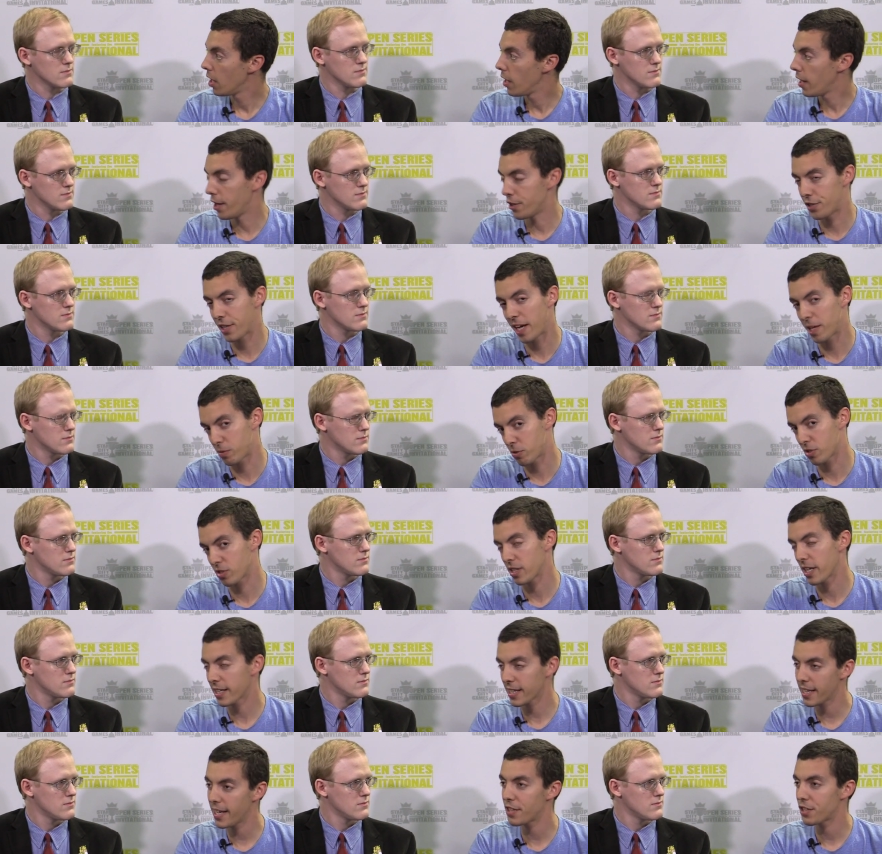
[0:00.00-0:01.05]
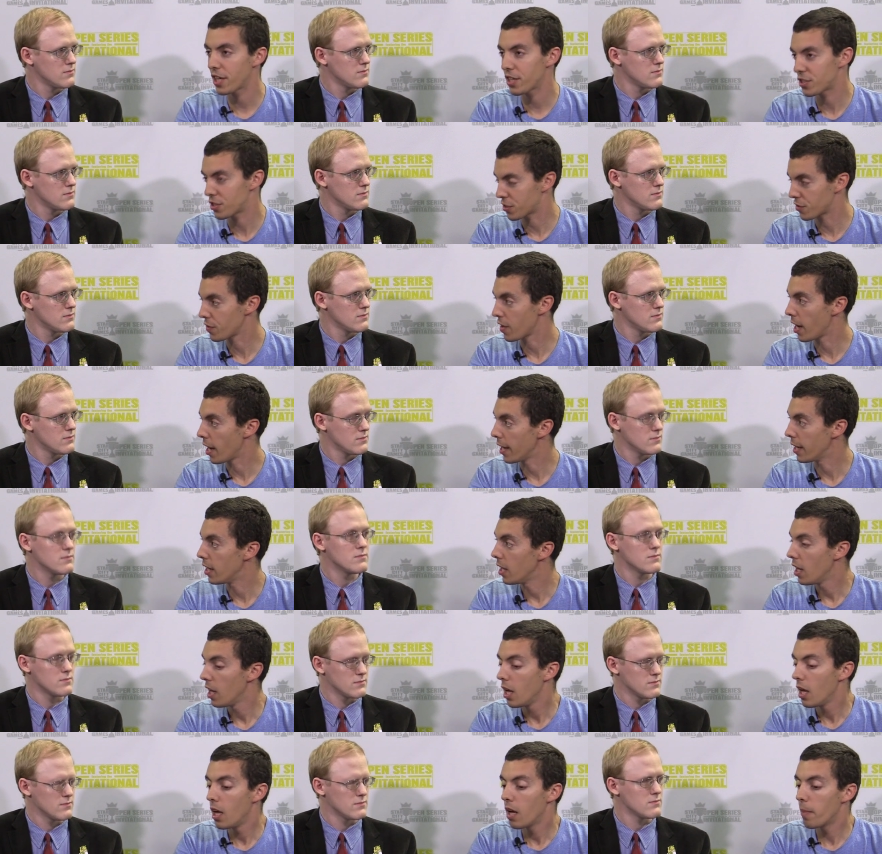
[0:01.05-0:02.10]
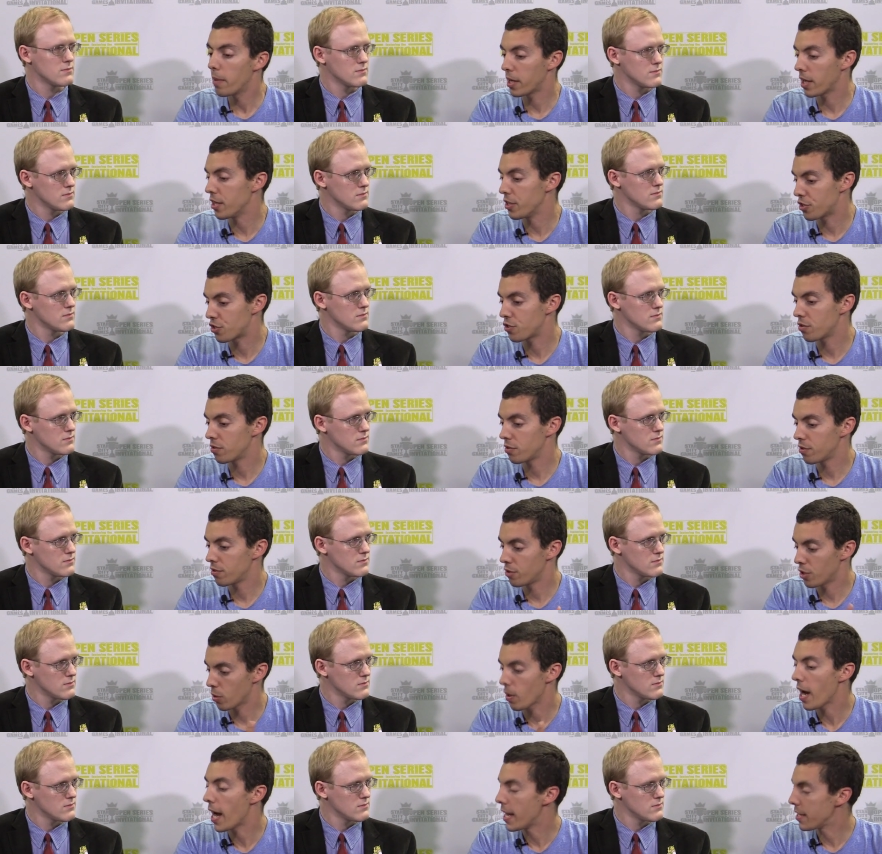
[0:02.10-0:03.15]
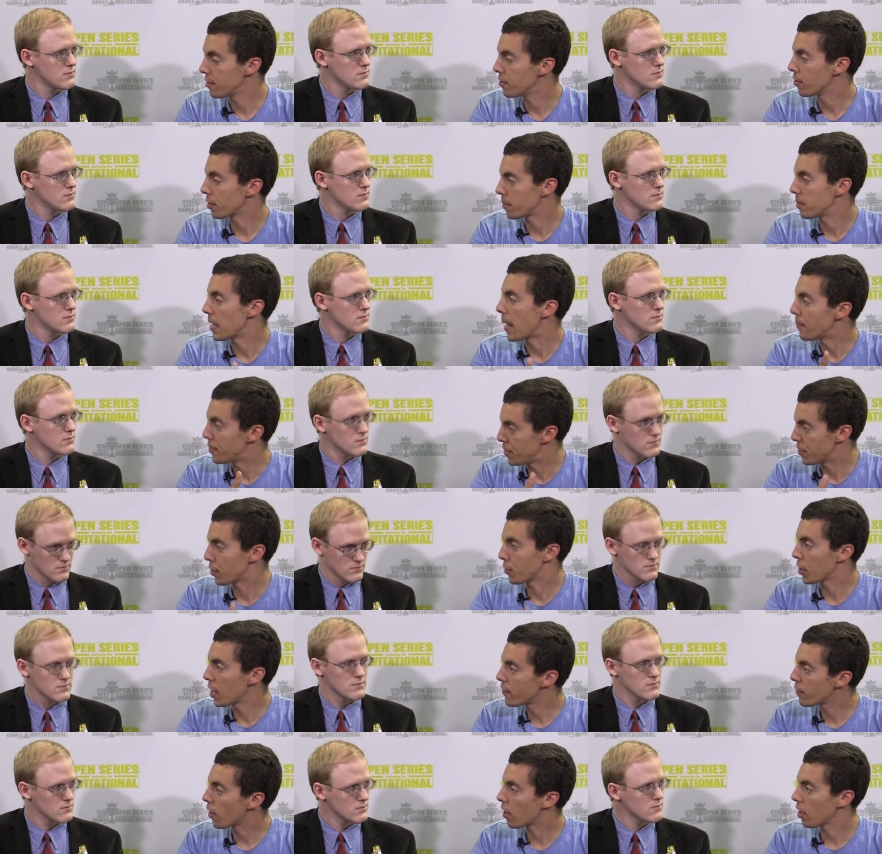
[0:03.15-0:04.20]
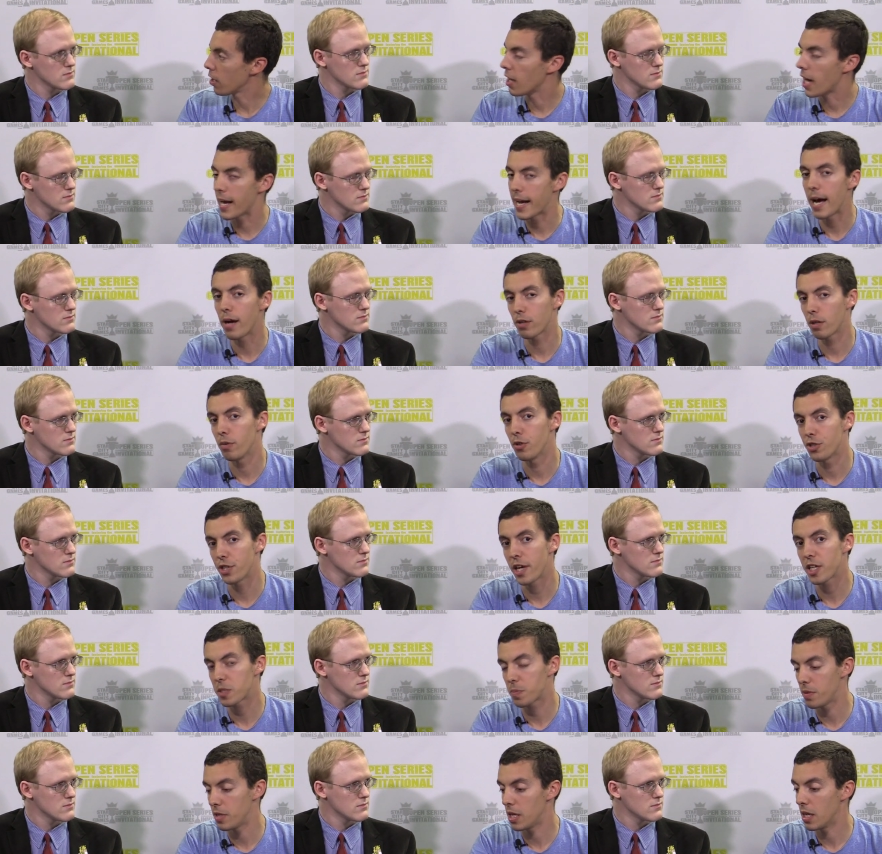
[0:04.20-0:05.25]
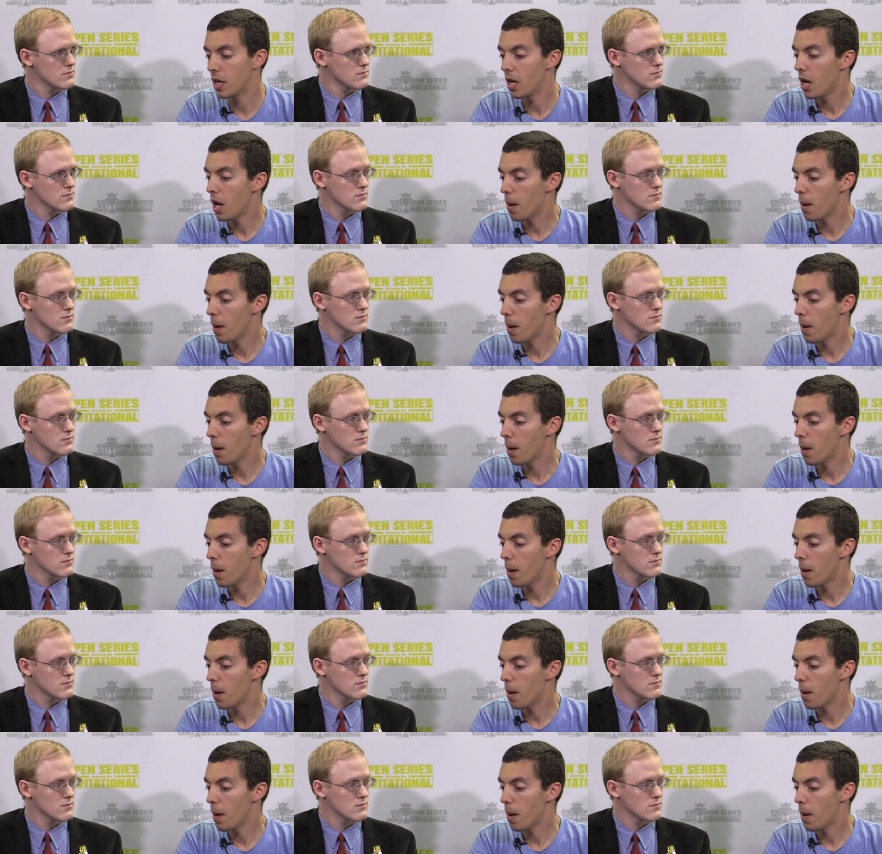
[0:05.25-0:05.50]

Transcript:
Speaker 1: And Jace is like, eh, Jace is fine. Because you're right, you're going to be emptying your graveyard a lot. How good would Jace be?